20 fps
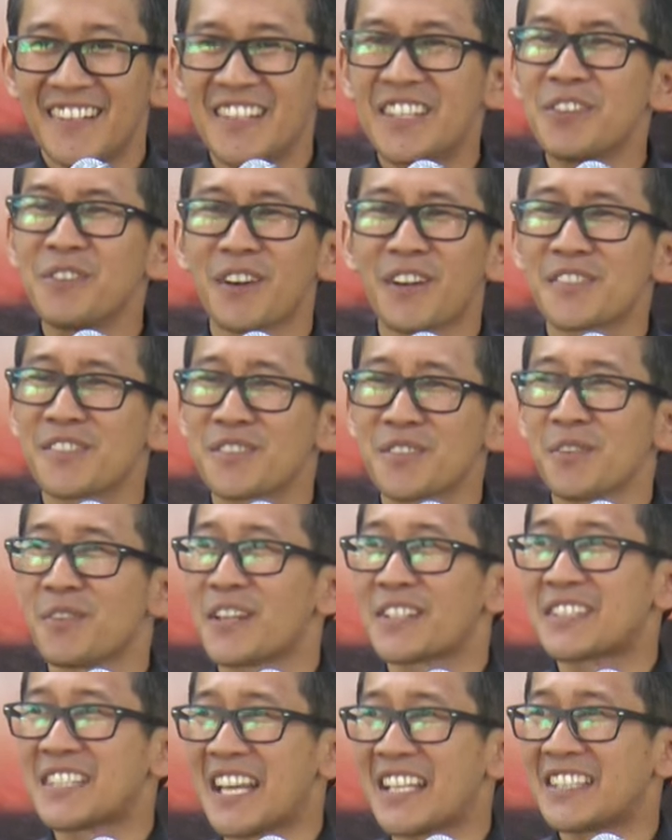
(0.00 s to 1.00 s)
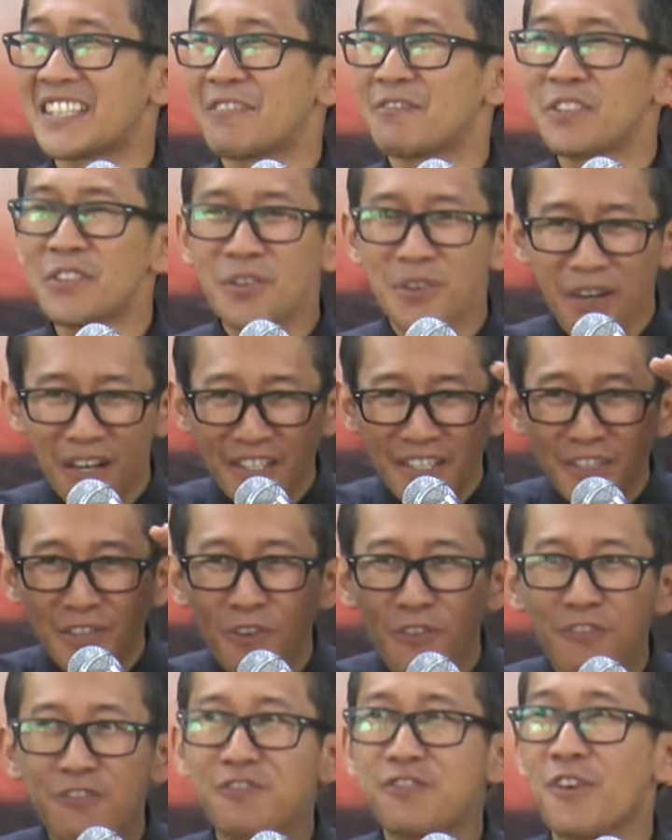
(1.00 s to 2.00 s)
You are so attentive. You are
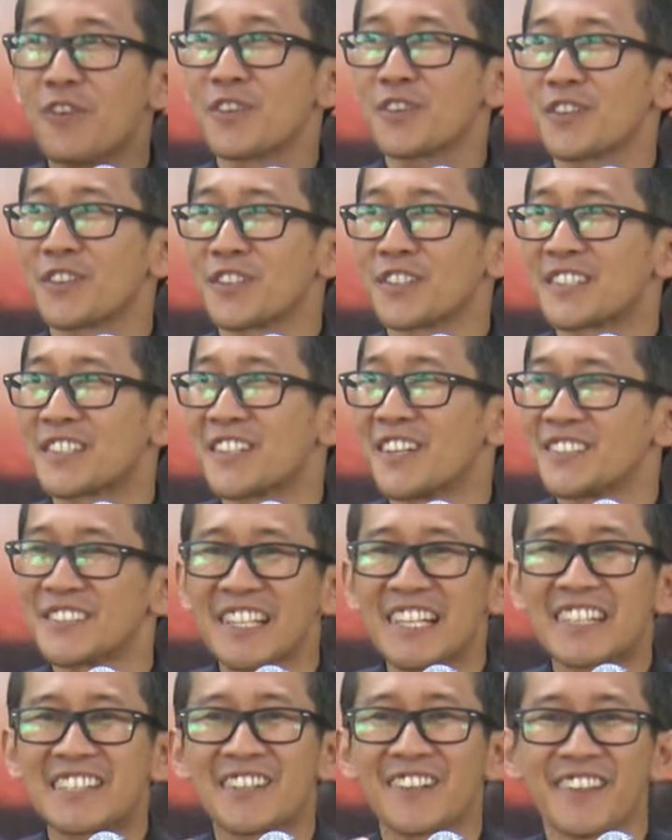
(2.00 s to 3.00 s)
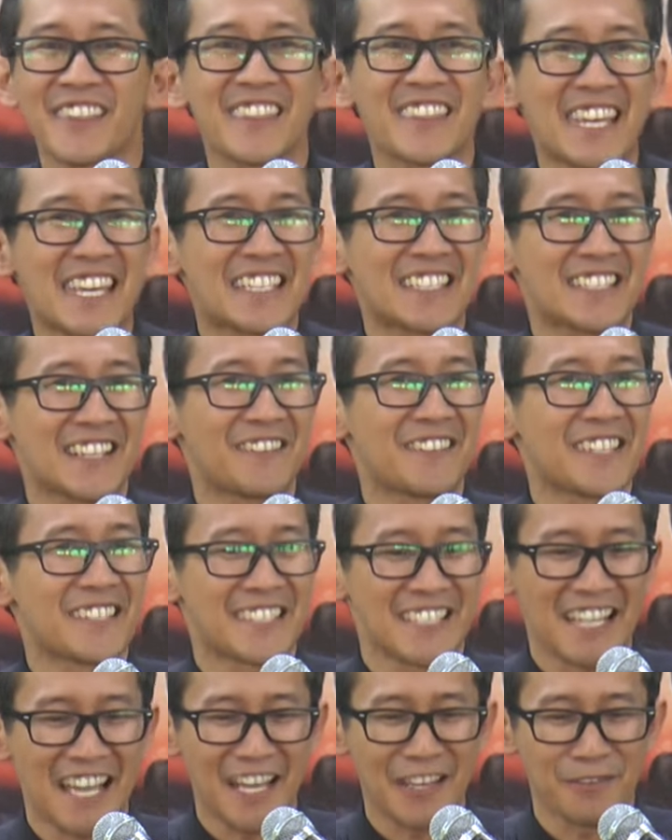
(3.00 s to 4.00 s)
so focused on the little things of
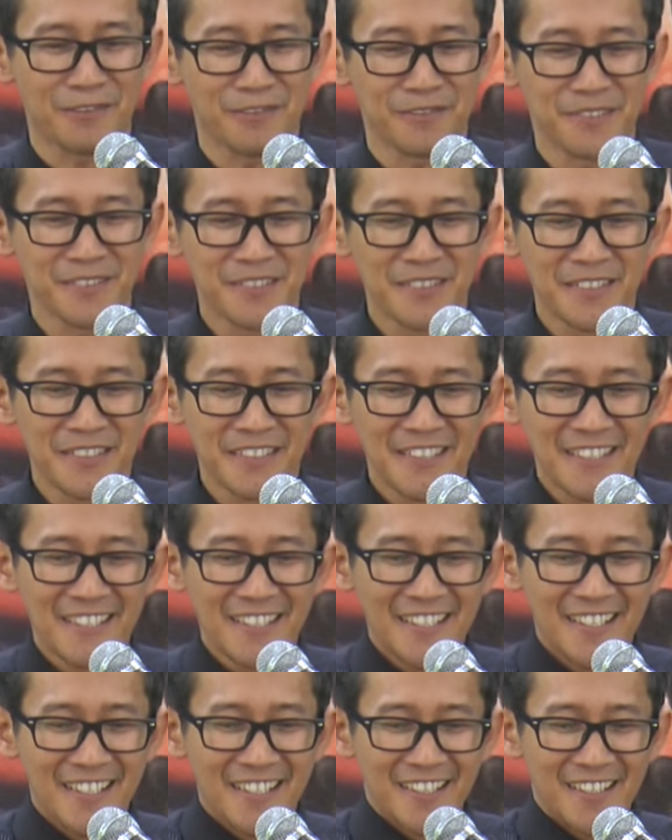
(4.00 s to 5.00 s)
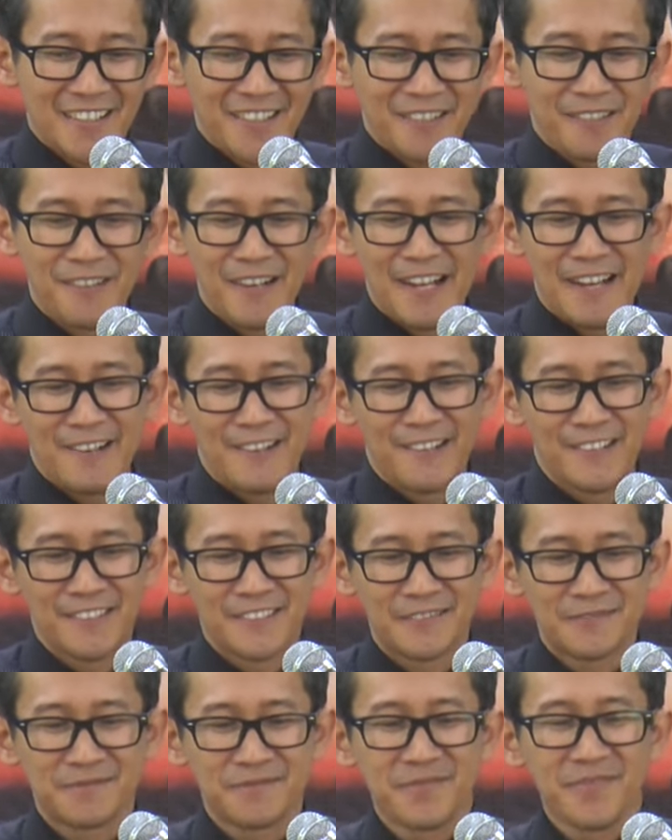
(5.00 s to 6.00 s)
this life. Wow.
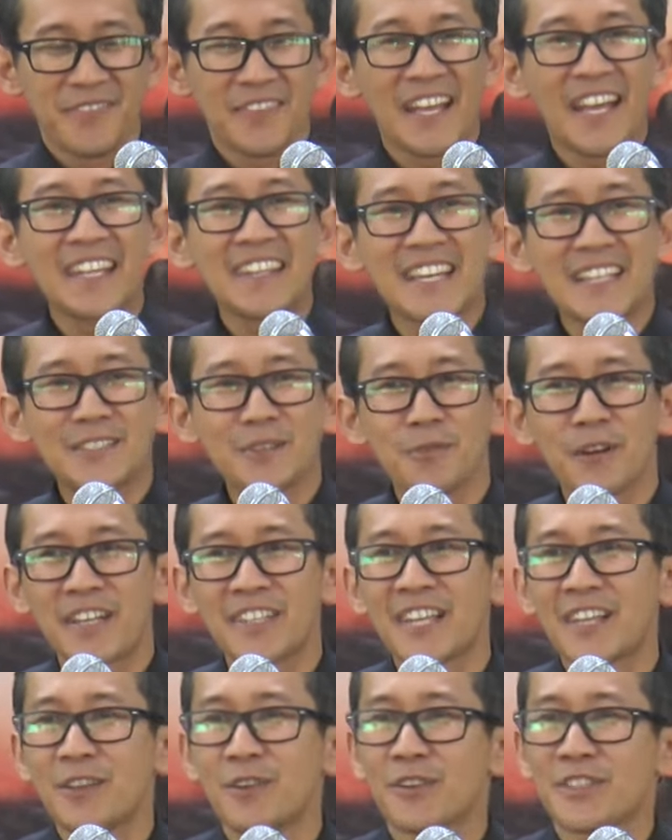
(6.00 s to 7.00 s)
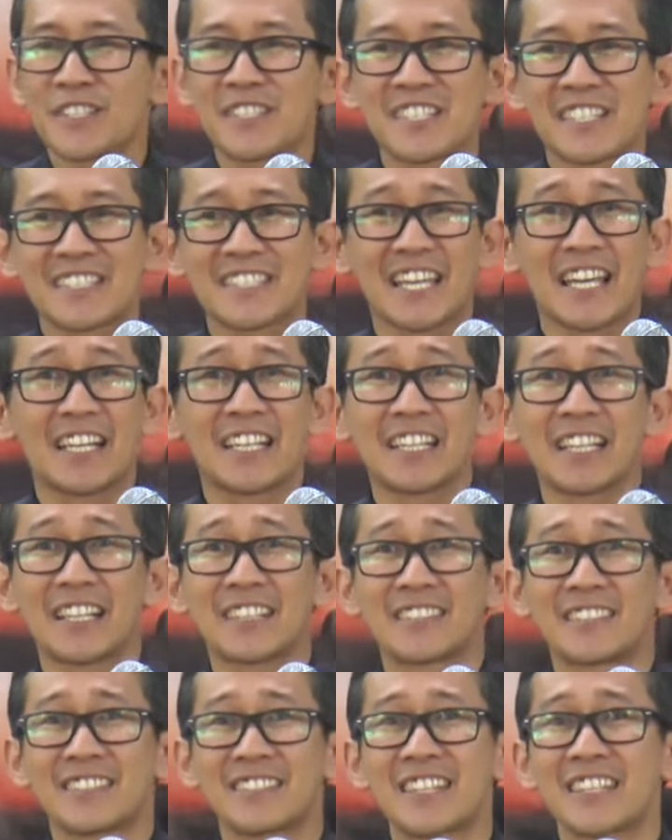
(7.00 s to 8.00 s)
And that's why the Lord is just telling
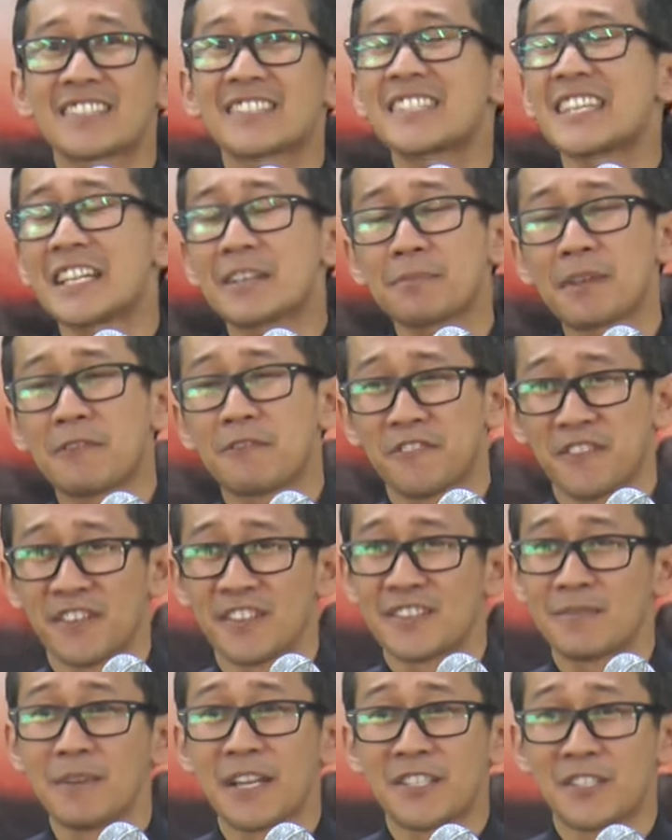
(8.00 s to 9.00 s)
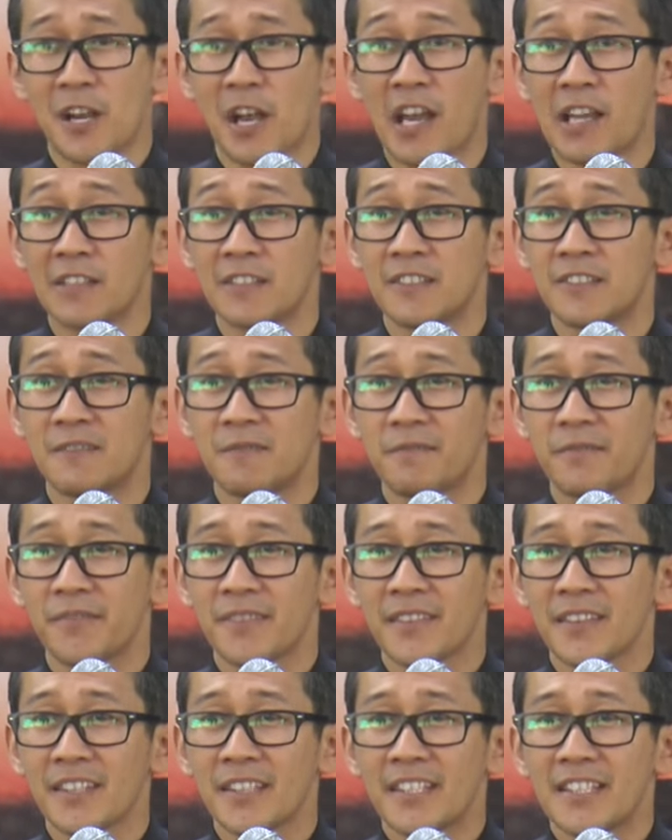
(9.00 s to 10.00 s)
us just seek me first, my child.
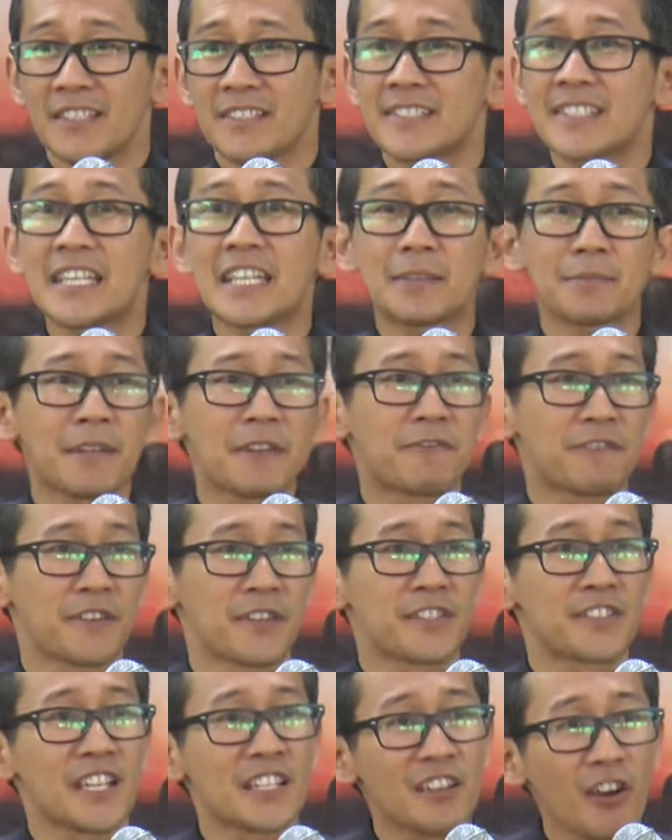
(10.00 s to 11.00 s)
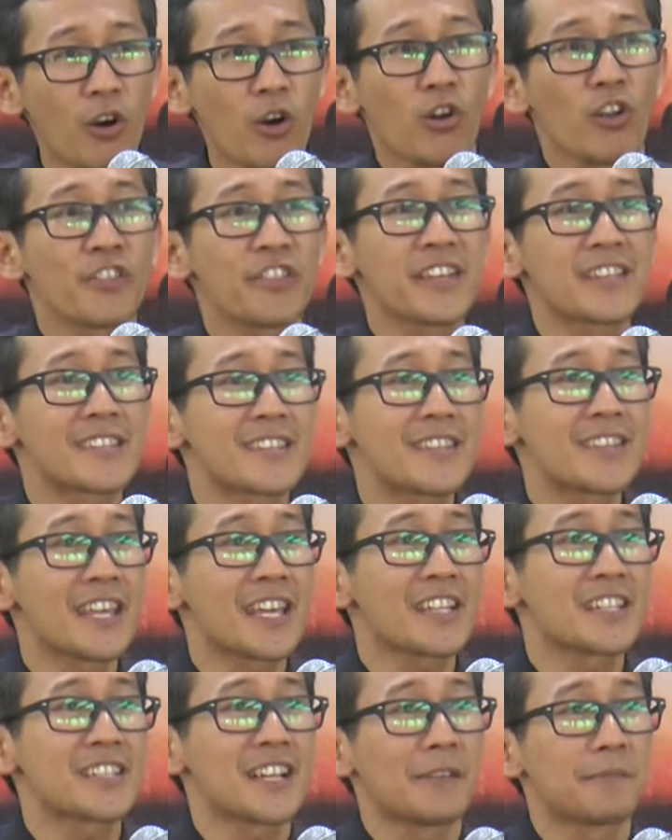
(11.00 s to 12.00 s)
Seek me first, and all these
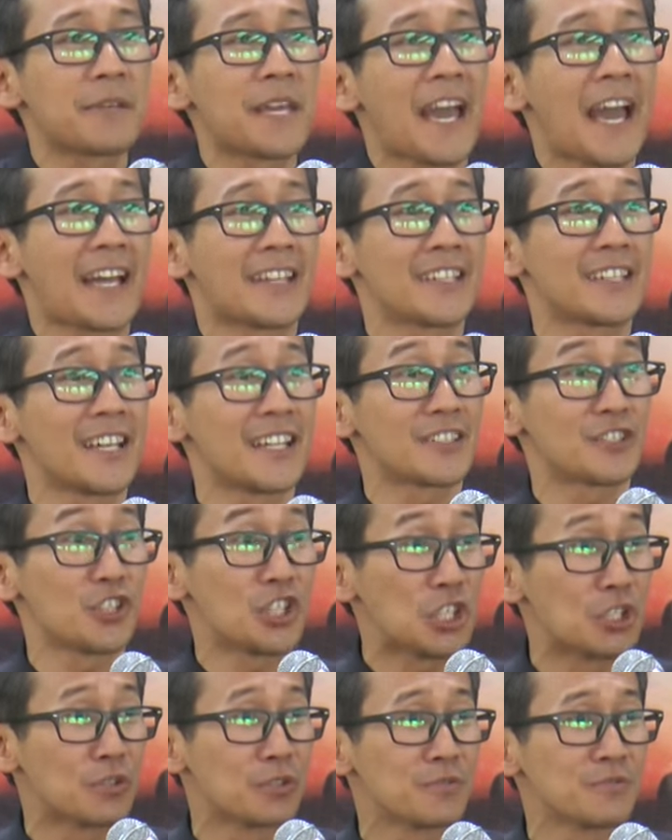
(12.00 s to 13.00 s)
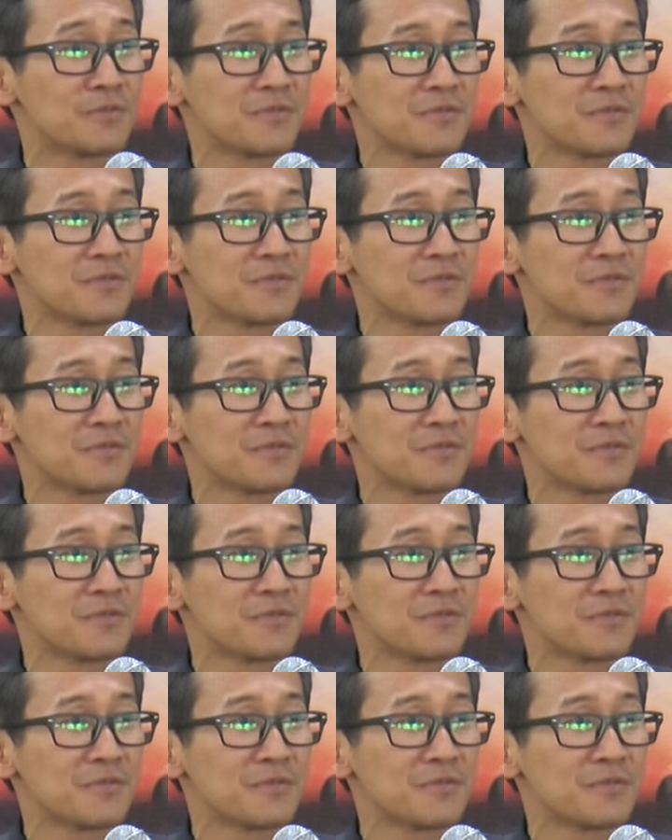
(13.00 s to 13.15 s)
things shall be added unto you.